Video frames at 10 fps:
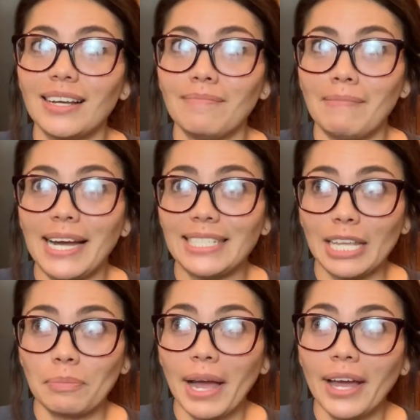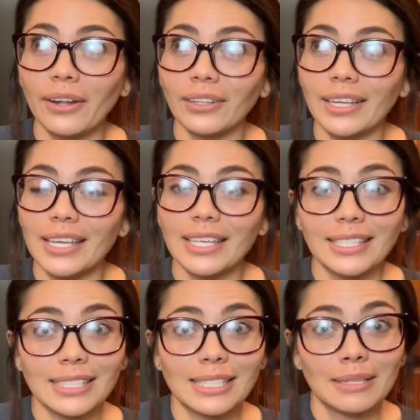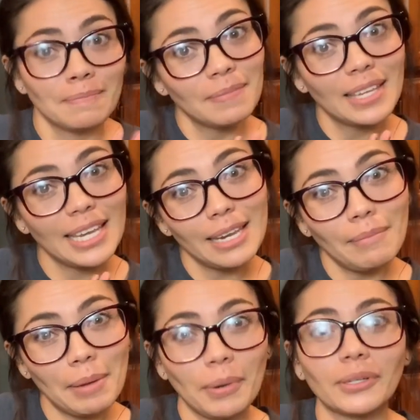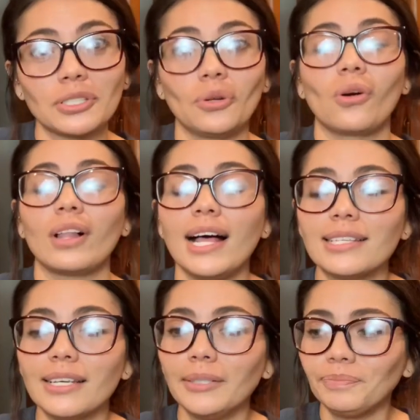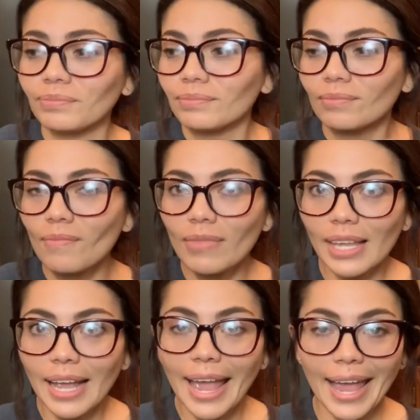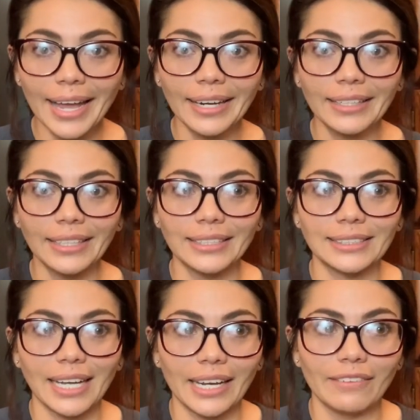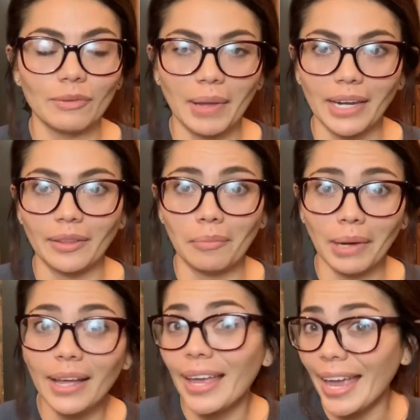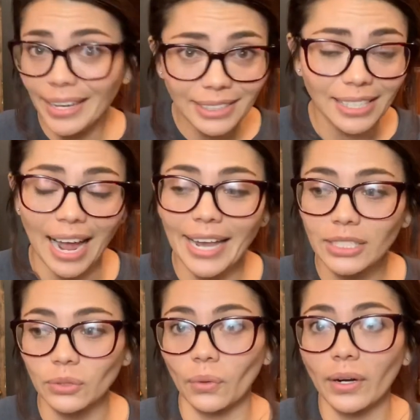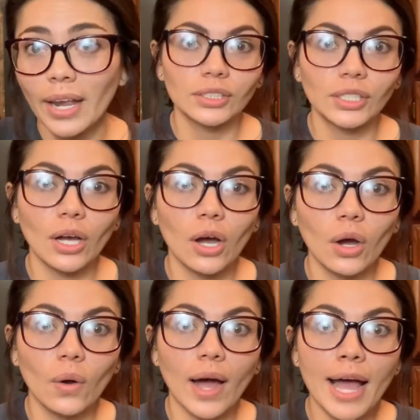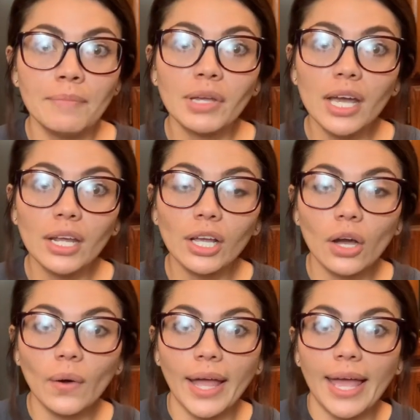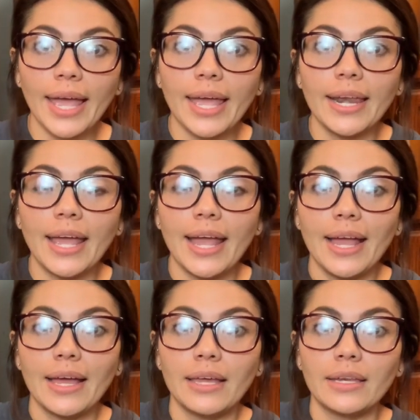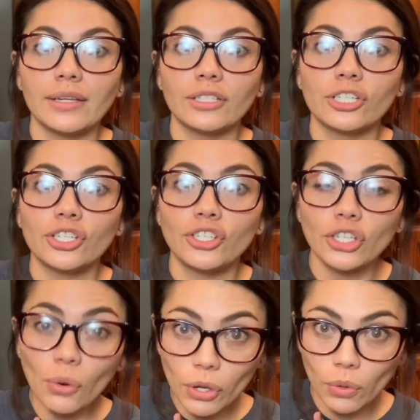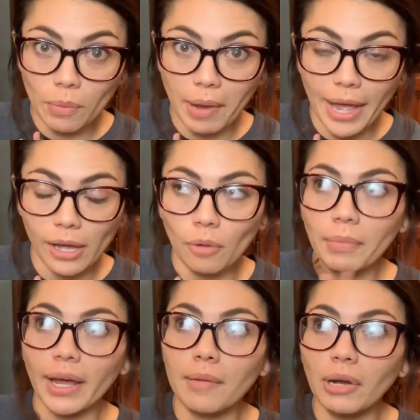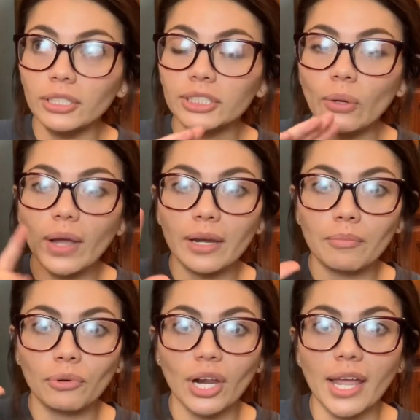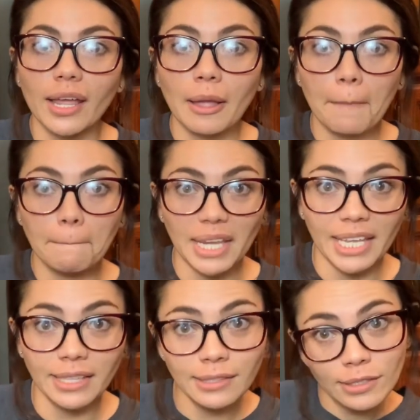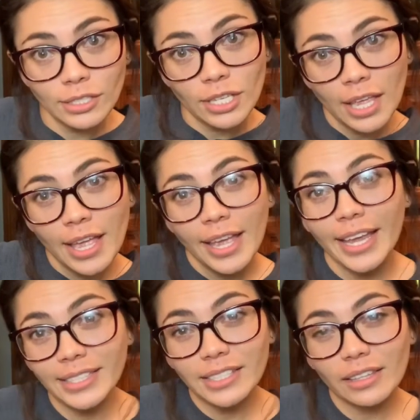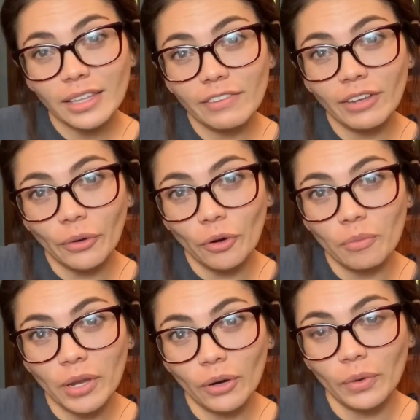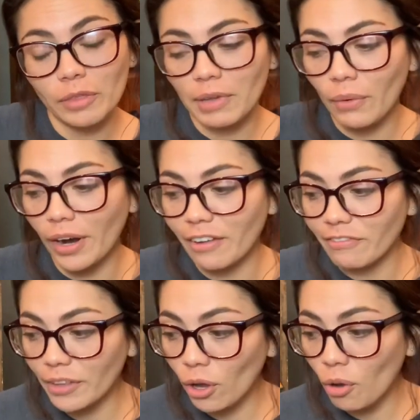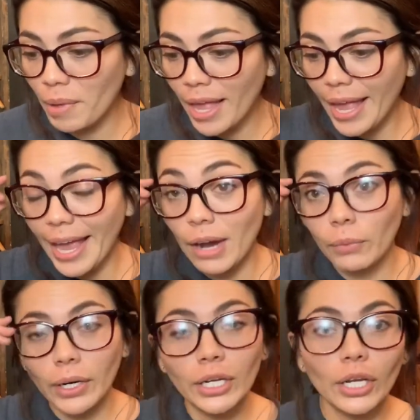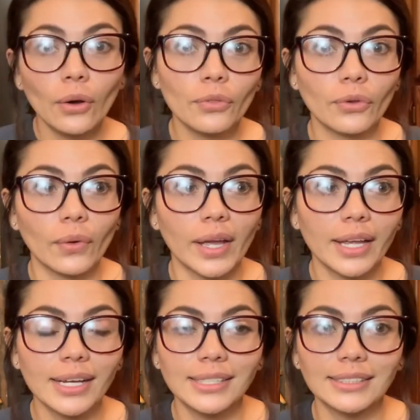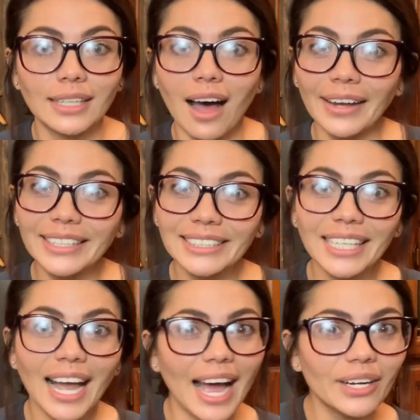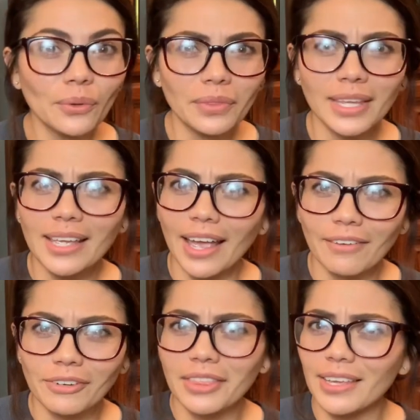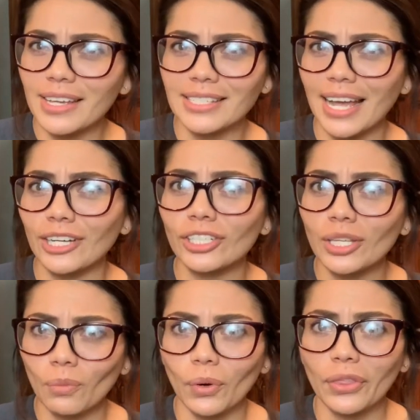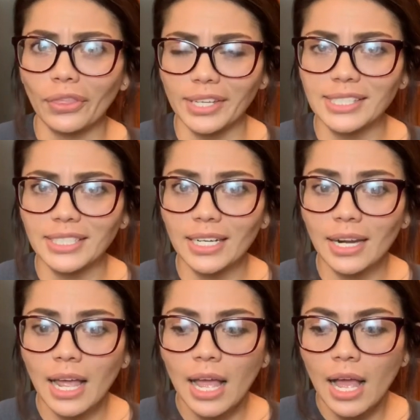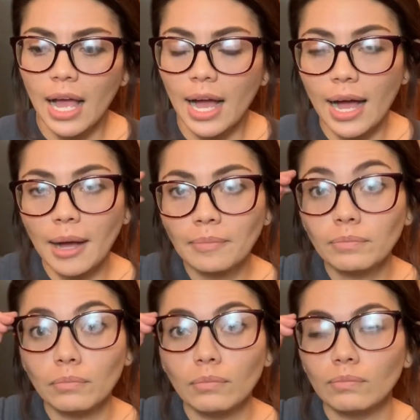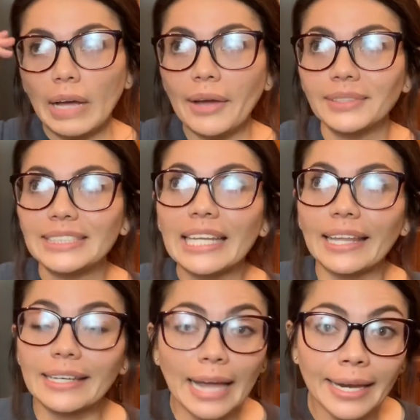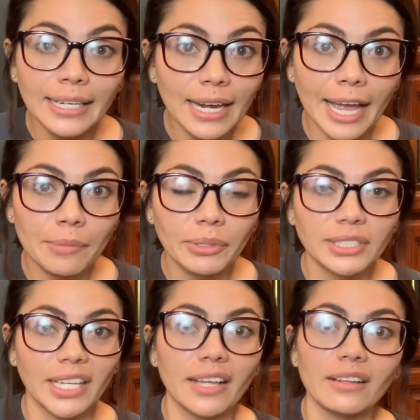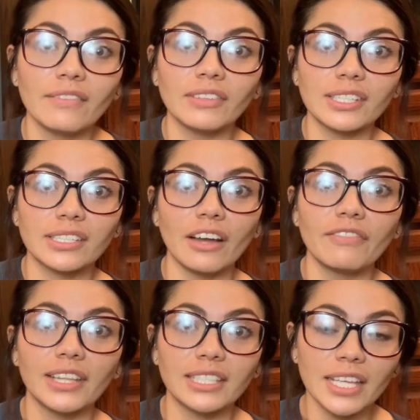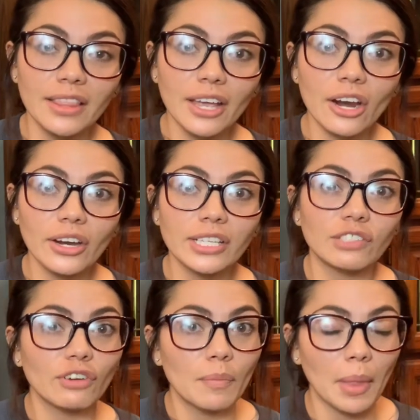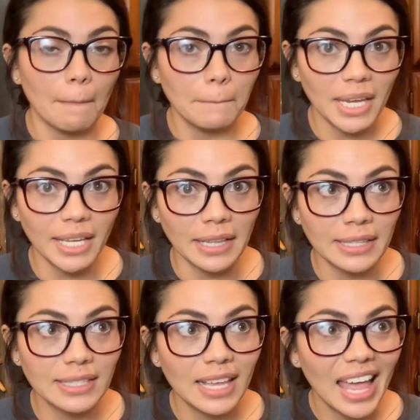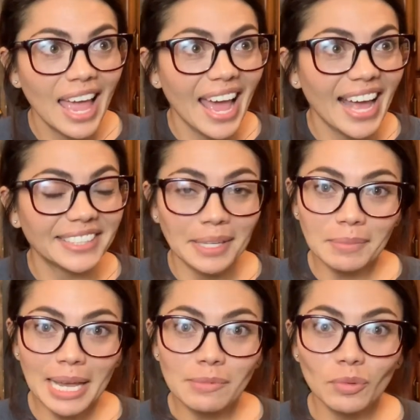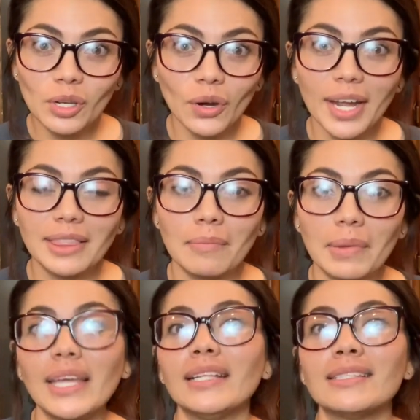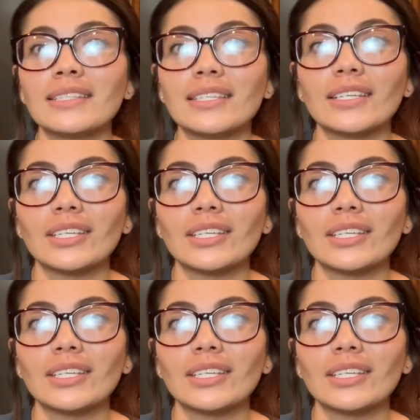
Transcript: my death pile is in my personal closet and it's kind of a pain in the butt and it's an eyesore. So I'm gonna go ahead and show you the pile, but I'm also gonna bring bins into the living room here with me where I film and we're gonna go through it because honestly, I don't think everything is actually worth listing. Um, I would say like ninety-nine percent of the stuff that's in there is from the bins. And sometimes when you're at the bins,